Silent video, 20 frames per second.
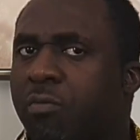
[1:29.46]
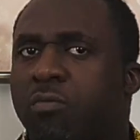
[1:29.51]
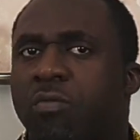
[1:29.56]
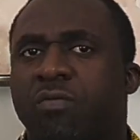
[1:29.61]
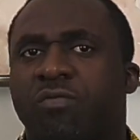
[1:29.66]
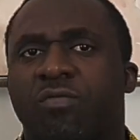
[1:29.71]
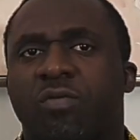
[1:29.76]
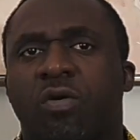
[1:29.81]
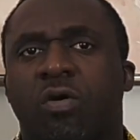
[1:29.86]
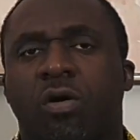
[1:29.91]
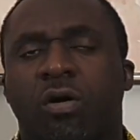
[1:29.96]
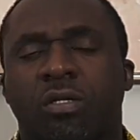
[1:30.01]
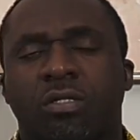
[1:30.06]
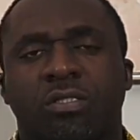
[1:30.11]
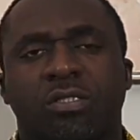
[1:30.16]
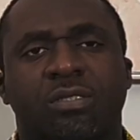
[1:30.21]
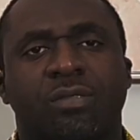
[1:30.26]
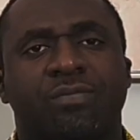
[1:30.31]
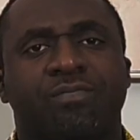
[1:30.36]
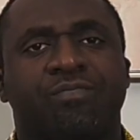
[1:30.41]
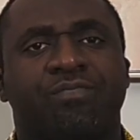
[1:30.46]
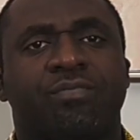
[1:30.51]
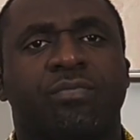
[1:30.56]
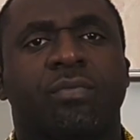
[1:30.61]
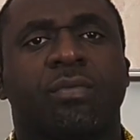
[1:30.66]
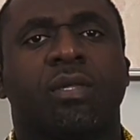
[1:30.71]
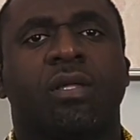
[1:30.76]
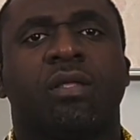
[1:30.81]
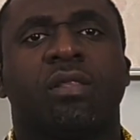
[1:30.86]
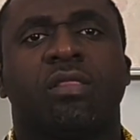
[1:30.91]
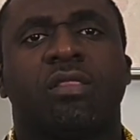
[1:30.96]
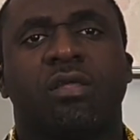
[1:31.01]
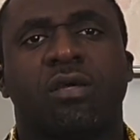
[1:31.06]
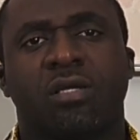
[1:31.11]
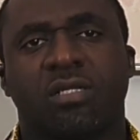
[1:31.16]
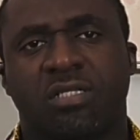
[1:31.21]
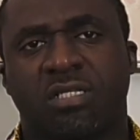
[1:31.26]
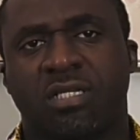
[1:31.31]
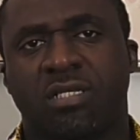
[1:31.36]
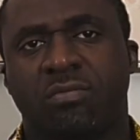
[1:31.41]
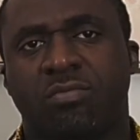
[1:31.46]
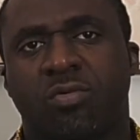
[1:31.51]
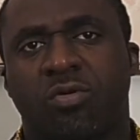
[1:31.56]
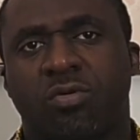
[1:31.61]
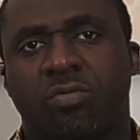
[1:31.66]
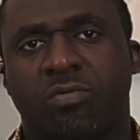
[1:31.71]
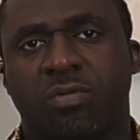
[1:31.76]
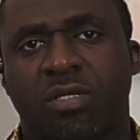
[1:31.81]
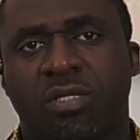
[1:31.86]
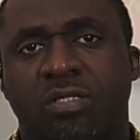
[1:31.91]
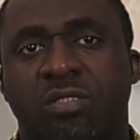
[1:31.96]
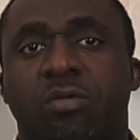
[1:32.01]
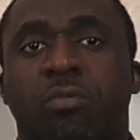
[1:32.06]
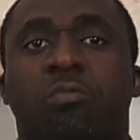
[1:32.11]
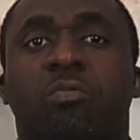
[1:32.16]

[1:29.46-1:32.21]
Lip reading: We've got 13 more weeks,